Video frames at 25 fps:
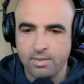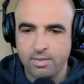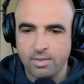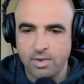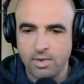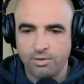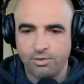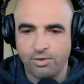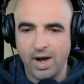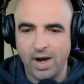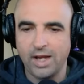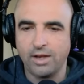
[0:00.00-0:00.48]

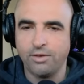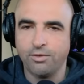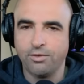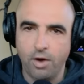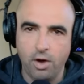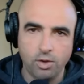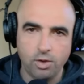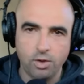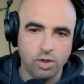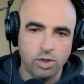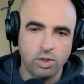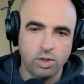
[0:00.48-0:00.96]
Frank
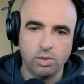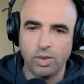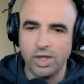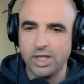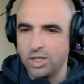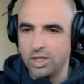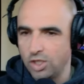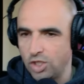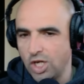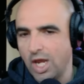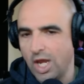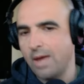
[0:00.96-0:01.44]
Vogel
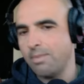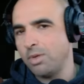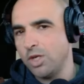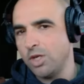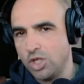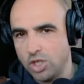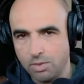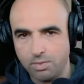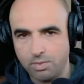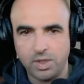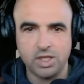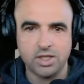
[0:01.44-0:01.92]
wins a
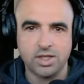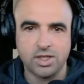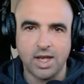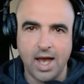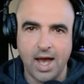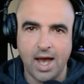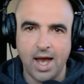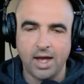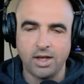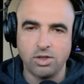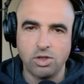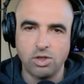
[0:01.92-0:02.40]
championship, he's
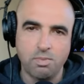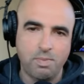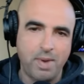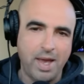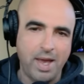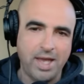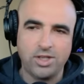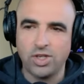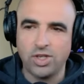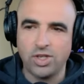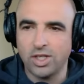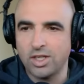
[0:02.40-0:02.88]
gone. You
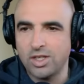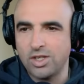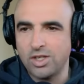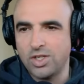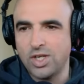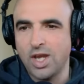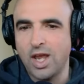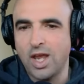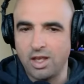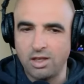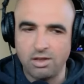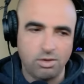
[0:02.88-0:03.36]
basically
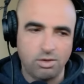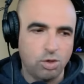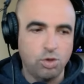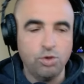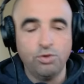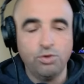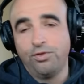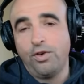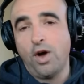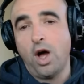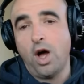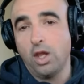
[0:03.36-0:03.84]
say, you
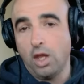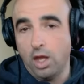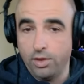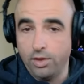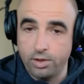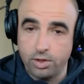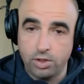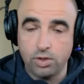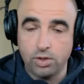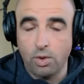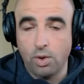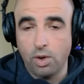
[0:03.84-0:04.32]
fall on
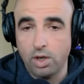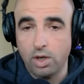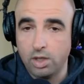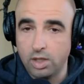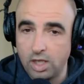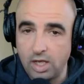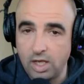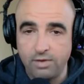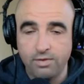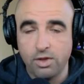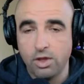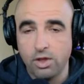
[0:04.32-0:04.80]
the sword,
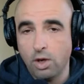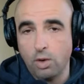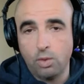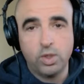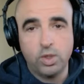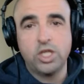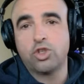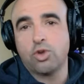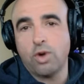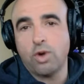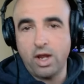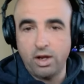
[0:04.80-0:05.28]
even though
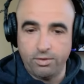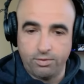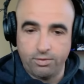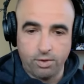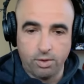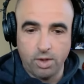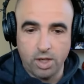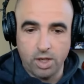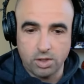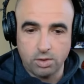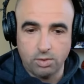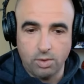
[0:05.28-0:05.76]
we traded for
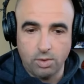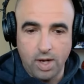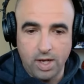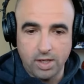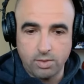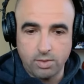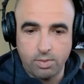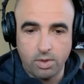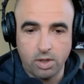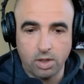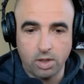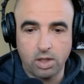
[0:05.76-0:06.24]
Russell
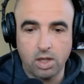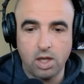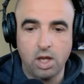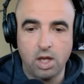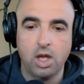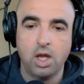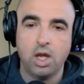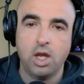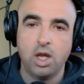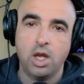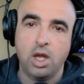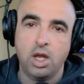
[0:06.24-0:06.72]
Westbrook.
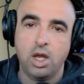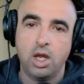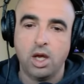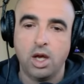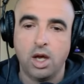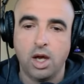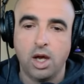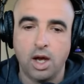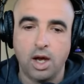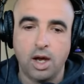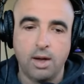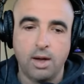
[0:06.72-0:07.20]

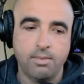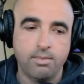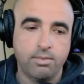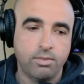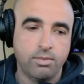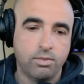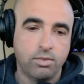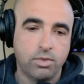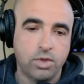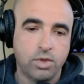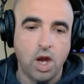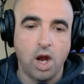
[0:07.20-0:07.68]

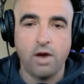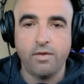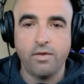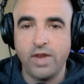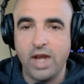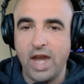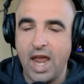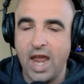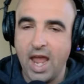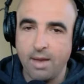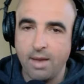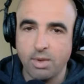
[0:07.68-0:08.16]

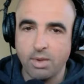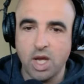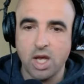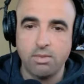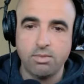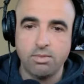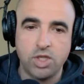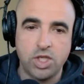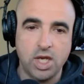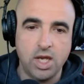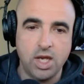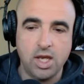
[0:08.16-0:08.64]
Darvin Ham
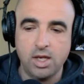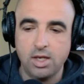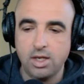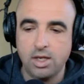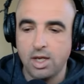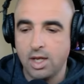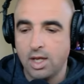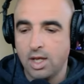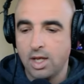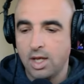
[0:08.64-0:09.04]
comes in.